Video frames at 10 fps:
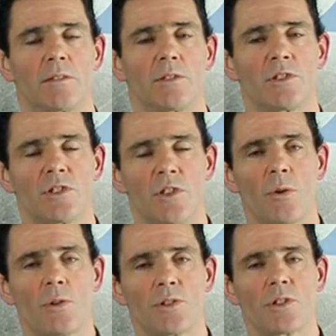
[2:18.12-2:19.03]
Just
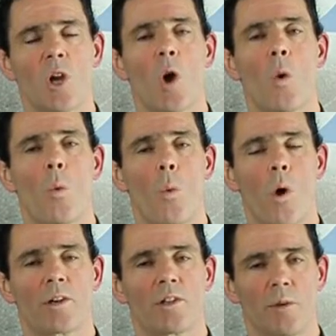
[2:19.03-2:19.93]
notice
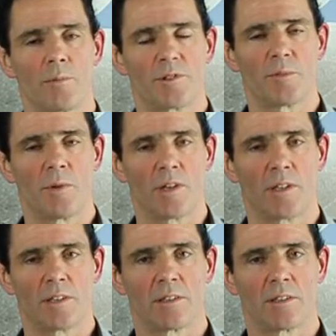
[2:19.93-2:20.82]
what comes to
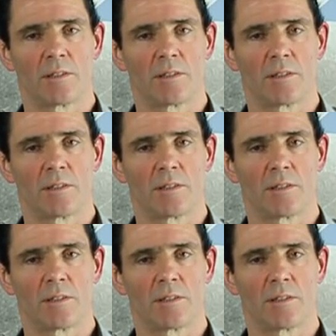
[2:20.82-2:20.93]
mind.